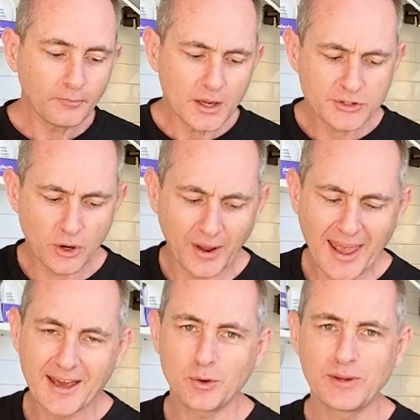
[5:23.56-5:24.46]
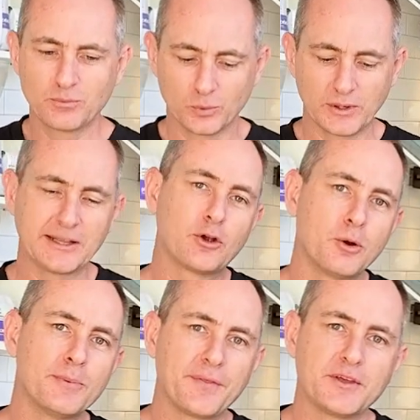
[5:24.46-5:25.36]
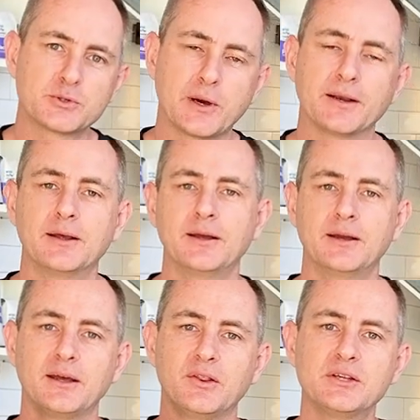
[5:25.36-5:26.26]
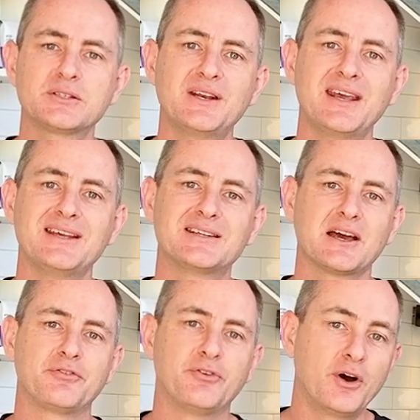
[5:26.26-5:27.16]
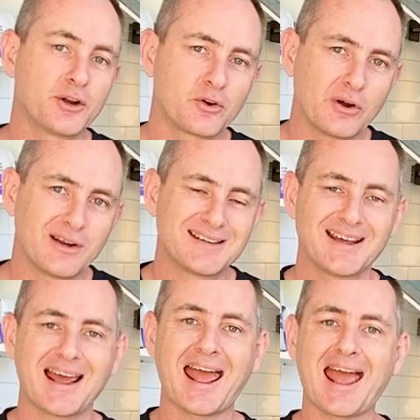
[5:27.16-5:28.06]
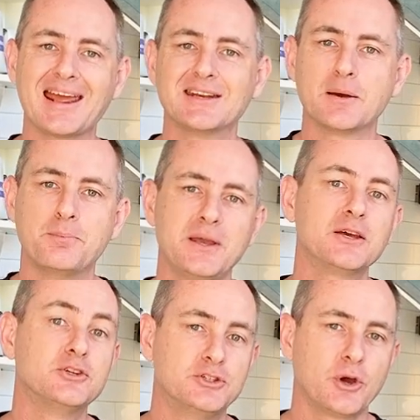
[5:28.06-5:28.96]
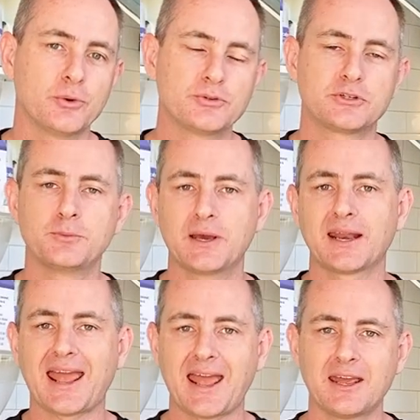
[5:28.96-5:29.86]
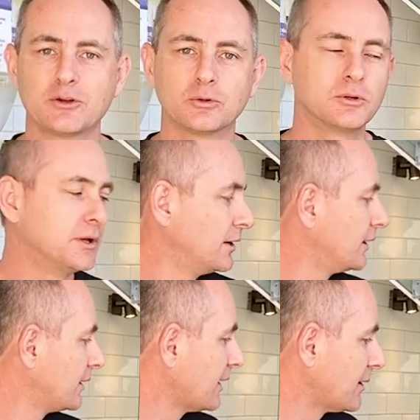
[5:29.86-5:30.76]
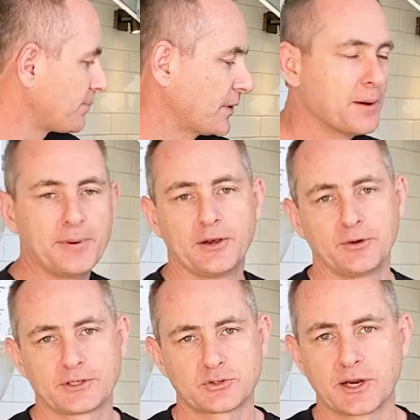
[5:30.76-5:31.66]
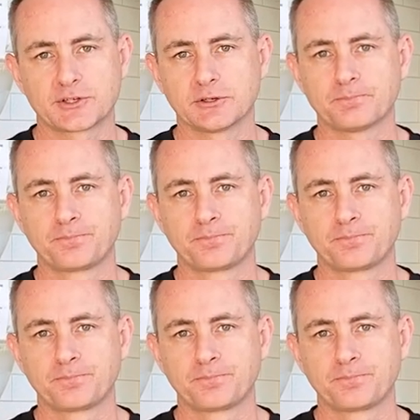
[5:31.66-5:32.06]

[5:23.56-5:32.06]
So how do we really combat this one? This needs a finer grind and a bigger dose to be able to handle a better extraction.